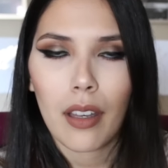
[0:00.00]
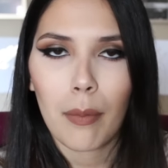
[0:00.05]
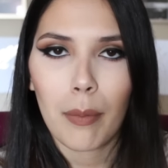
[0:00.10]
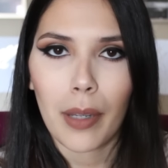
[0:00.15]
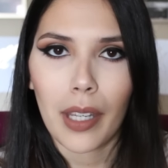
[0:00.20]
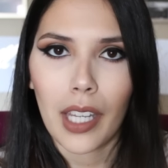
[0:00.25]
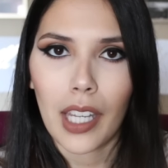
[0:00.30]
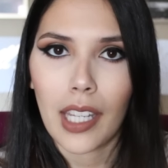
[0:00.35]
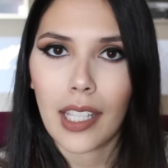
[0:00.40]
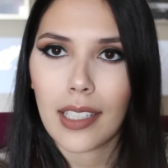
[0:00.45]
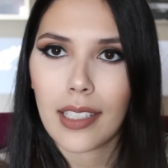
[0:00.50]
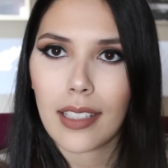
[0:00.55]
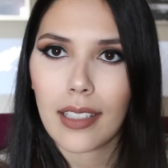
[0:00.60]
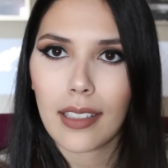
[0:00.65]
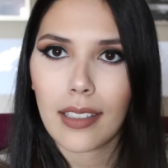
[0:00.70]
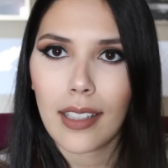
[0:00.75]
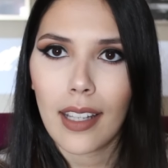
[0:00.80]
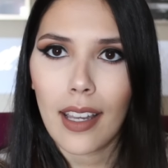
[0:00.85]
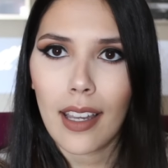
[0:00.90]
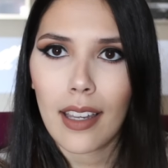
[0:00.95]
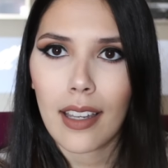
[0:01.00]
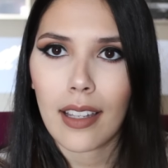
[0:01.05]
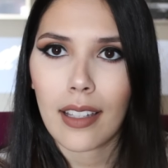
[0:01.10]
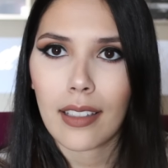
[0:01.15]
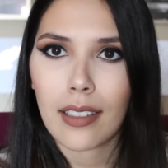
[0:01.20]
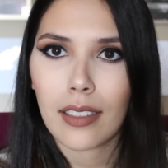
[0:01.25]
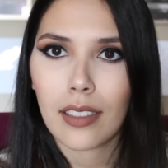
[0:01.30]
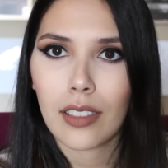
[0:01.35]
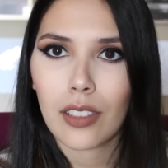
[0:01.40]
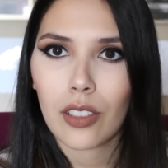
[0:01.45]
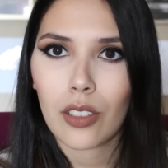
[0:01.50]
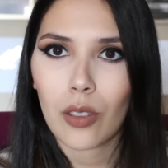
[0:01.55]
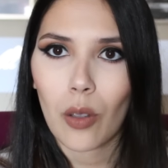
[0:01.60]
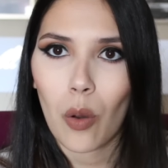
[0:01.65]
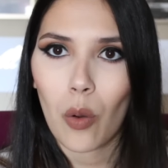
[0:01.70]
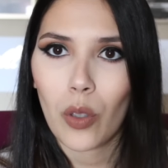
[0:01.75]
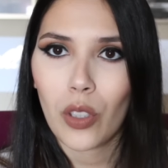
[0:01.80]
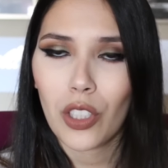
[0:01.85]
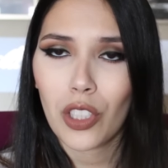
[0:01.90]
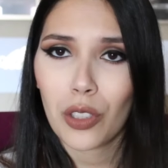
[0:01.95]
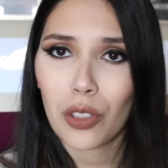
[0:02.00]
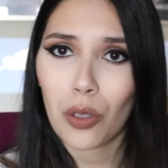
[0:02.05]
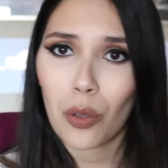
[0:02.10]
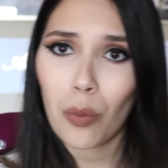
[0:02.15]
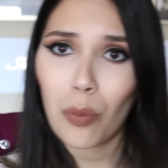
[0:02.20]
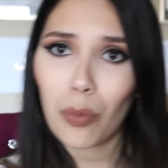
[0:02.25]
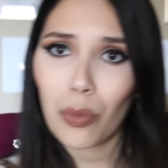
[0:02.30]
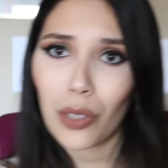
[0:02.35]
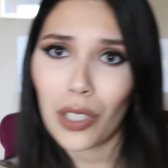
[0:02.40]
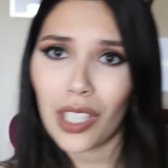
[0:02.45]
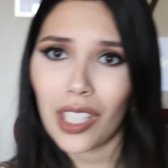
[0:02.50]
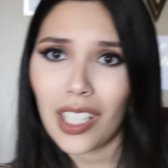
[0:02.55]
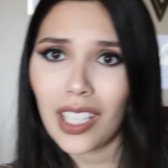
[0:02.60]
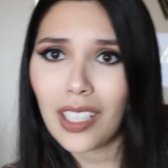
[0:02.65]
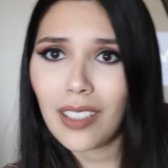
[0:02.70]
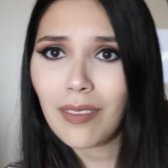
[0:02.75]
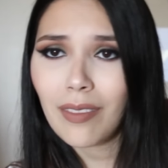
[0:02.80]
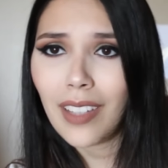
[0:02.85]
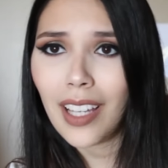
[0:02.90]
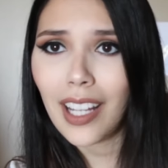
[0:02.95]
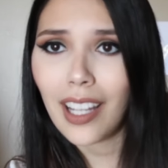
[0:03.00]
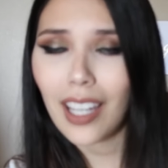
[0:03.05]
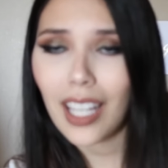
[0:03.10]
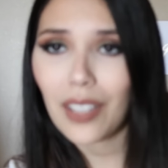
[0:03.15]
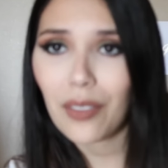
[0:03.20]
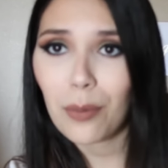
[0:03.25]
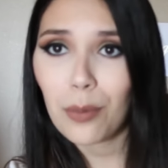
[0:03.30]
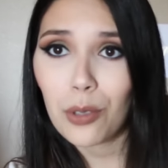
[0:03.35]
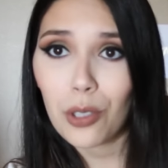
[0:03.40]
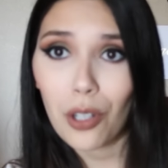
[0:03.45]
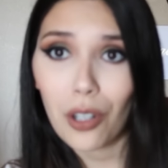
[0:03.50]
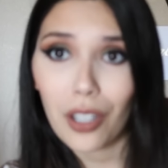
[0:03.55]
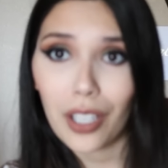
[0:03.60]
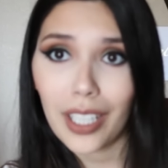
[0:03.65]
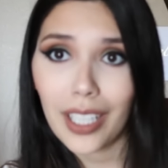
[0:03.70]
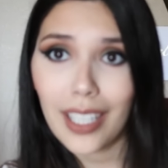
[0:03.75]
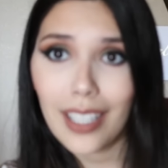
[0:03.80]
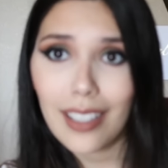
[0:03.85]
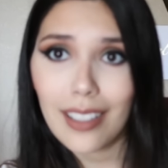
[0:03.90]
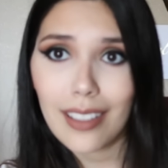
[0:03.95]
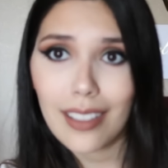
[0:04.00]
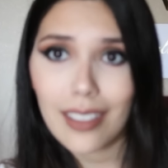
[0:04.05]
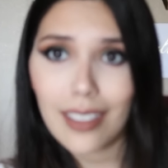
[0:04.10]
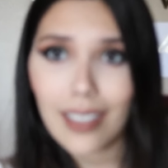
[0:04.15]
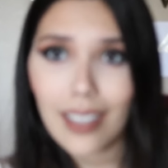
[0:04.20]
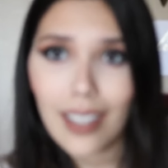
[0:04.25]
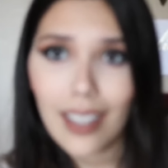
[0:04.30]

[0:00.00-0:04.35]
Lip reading: But yeah, so it's so pretty. I got it from Target.